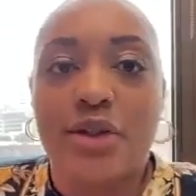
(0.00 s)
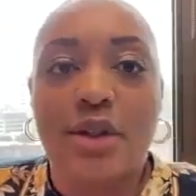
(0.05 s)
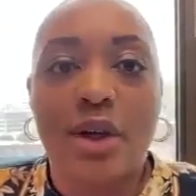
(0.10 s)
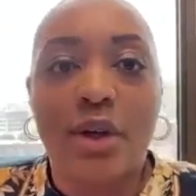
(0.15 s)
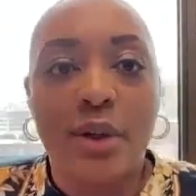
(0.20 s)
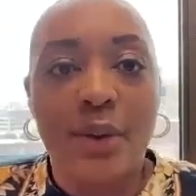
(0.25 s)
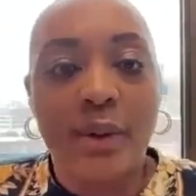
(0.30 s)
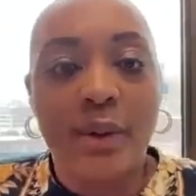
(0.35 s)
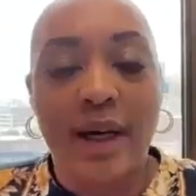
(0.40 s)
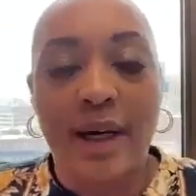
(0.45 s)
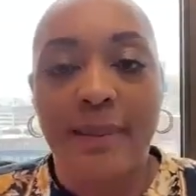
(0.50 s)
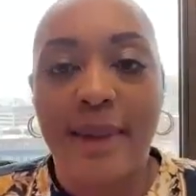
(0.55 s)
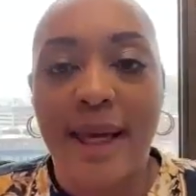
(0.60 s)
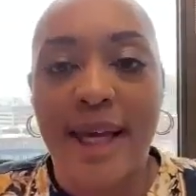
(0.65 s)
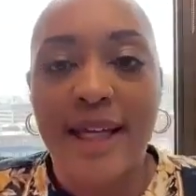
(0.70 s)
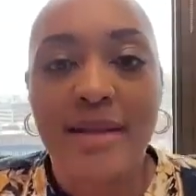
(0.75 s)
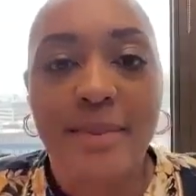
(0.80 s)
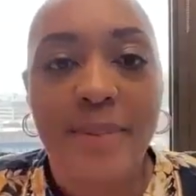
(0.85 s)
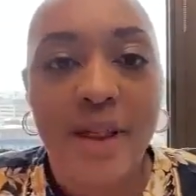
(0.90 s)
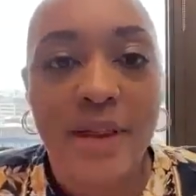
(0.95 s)
So
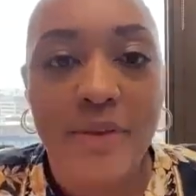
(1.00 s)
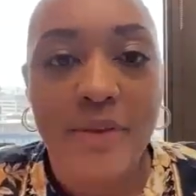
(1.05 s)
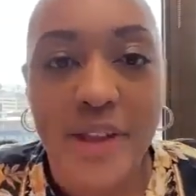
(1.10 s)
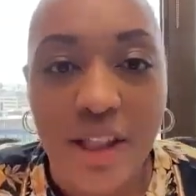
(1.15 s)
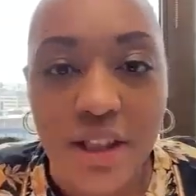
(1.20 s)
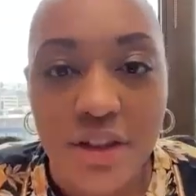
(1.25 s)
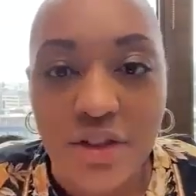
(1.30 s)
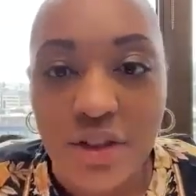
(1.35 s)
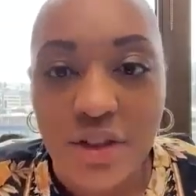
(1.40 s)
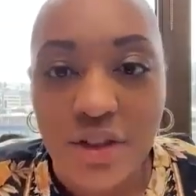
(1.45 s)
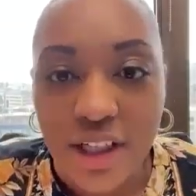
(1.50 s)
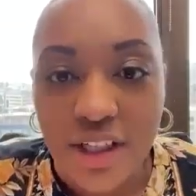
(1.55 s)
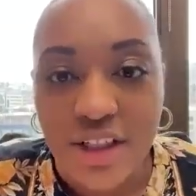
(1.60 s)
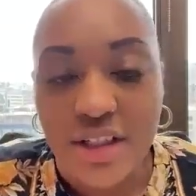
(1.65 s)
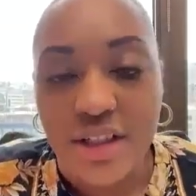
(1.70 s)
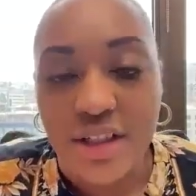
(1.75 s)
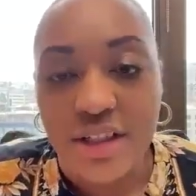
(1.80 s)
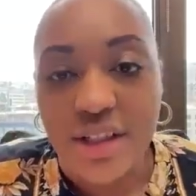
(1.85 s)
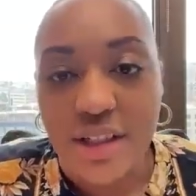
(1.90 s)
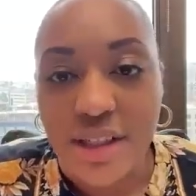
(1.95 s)
as a bit of an introduction
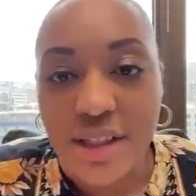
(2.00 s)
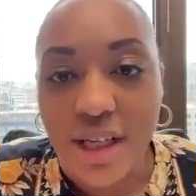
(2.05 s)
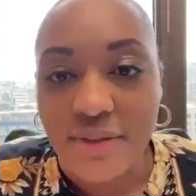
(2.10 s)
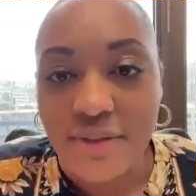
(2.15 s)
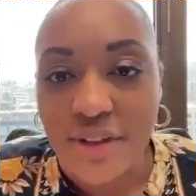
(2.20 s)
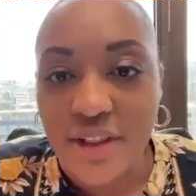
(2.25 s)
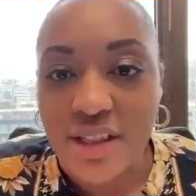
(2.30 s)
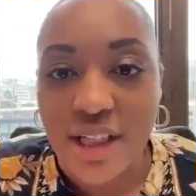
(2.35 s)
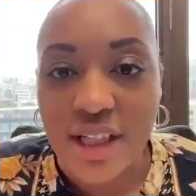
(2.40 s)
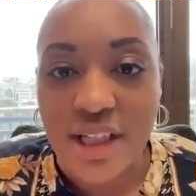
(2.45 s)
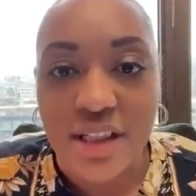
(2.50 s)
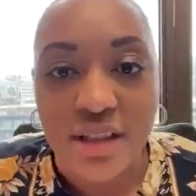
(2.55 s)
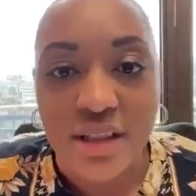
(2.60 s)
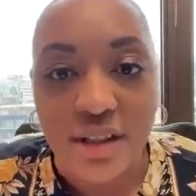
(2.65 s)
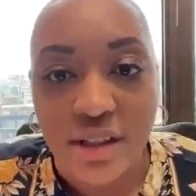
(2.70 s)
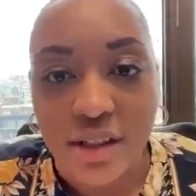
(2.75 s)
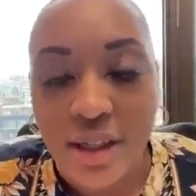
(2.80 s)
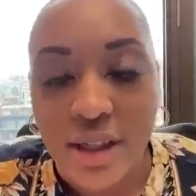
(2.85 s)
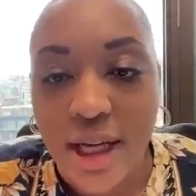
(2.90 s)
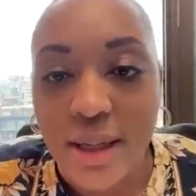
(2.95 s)
to this
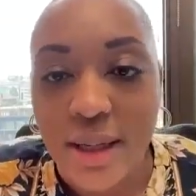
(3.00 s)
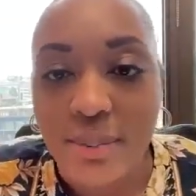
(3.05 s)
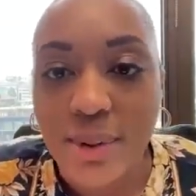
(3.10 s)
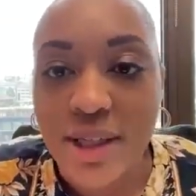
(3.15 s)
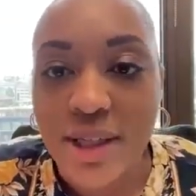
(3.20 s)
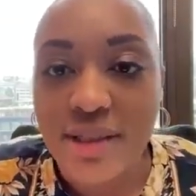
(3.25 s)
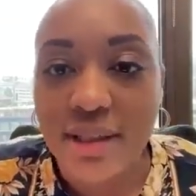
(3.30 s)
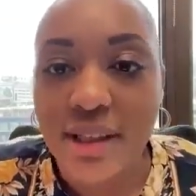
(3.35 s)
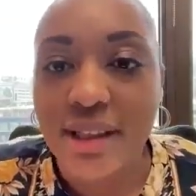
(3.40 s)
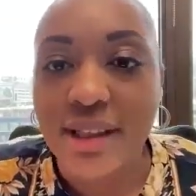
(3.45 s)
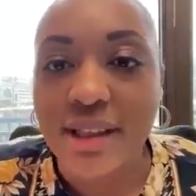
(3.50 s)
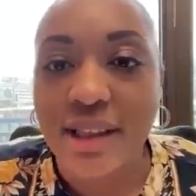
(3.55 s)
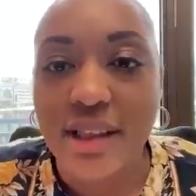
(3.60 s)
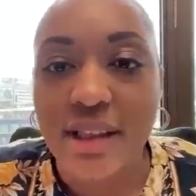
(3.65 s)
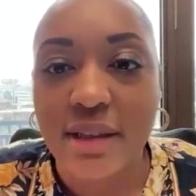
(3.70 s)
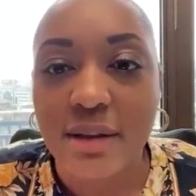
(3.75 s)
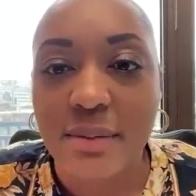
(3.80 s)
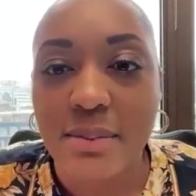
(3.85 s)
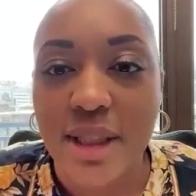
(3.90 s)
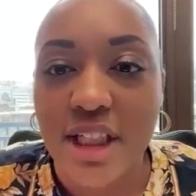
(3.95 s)
conversation, President
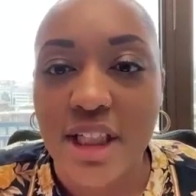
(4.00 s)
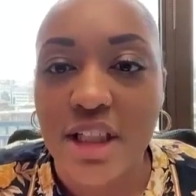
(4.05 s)
Lyndon B.